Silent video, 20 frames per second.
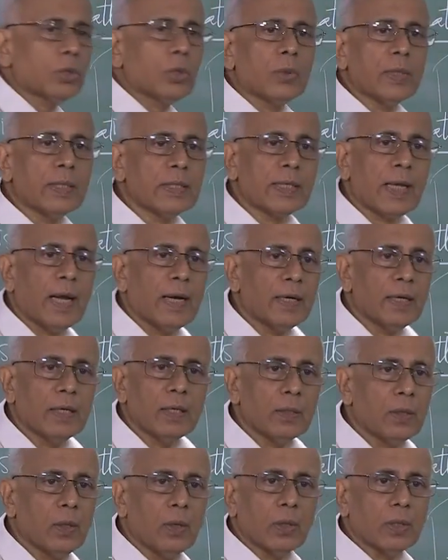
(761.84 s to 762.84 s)
to the scattering
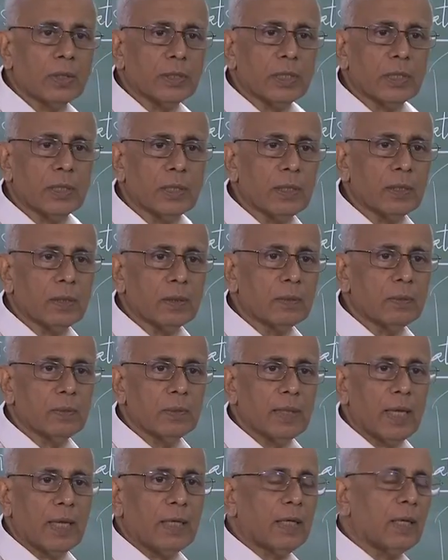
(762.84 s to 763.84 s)
origin here.
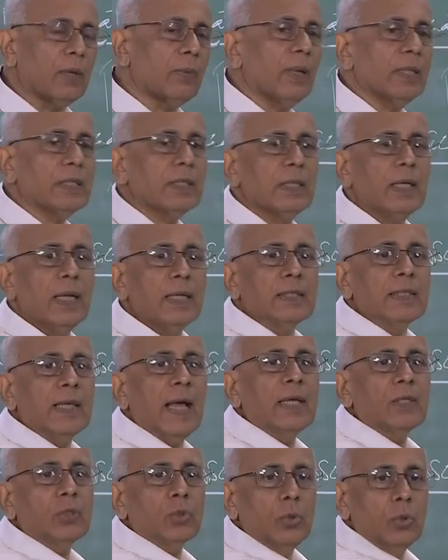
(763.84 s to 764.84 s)
That requires an
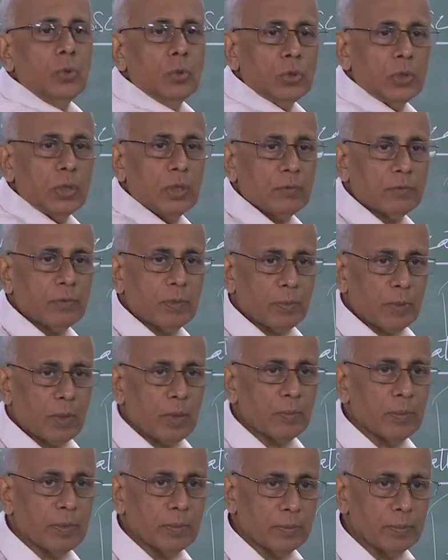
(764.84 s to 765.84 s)
exact solution of the
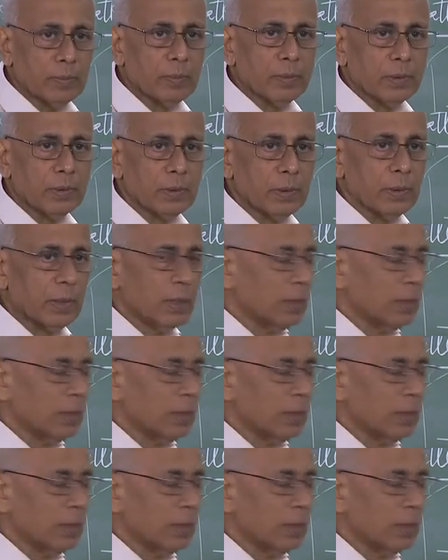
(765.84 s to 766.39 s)
problem. Hmm?